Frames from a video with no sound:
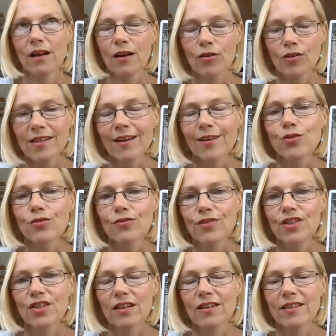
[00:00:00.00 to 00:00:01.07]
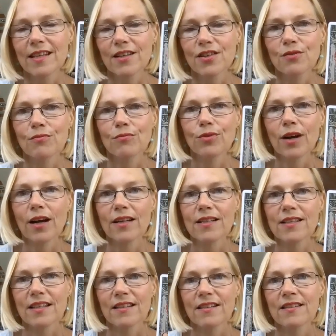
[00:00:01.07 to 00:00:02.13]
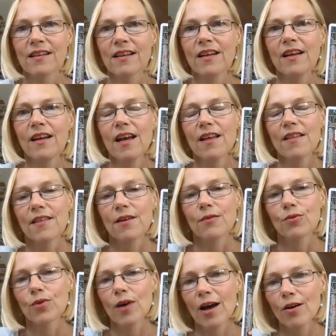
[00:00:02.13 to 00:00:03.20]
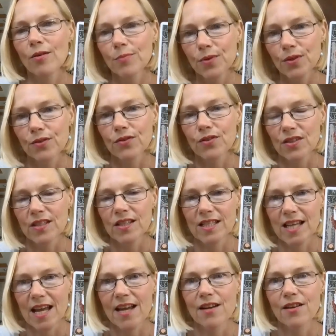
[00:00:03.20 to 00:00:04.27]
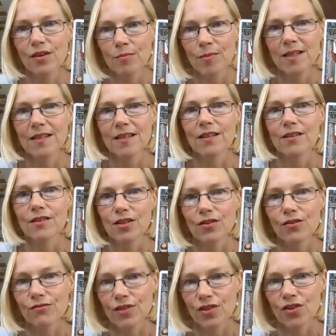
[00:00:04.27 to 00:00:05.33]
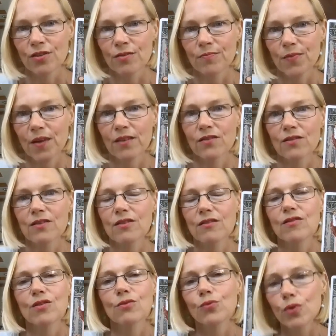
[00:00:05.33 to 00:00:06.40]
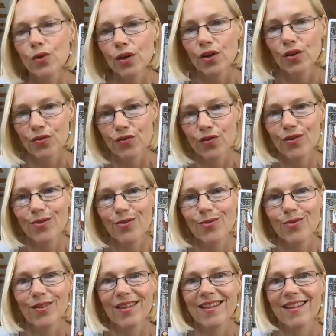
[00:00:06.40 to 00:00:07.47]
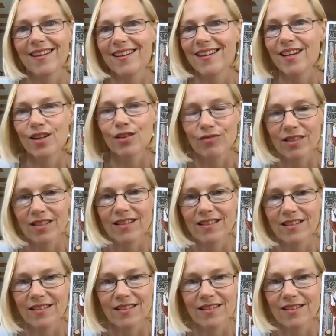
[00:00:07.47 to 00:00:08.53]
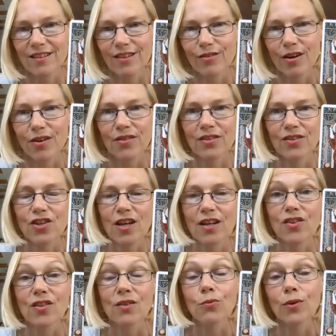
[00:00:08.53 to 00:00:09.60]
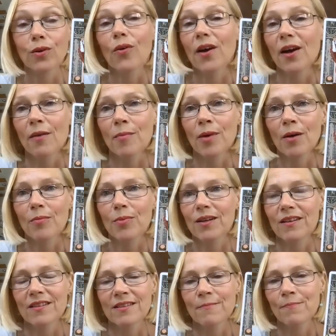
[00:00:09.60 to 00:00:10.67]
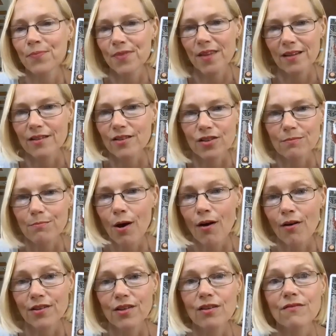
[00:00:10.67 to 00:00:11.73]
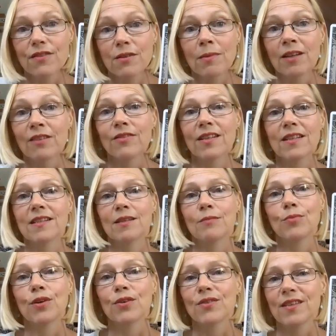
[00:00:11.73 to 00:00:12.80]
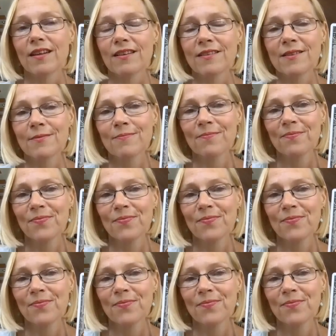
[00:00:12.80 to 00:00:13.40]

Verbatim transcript: alongside your visualization practice that will help you to stay committed to your vision and to work through the inner resistance to growth and change that will come up because that's just part of the manifesting process.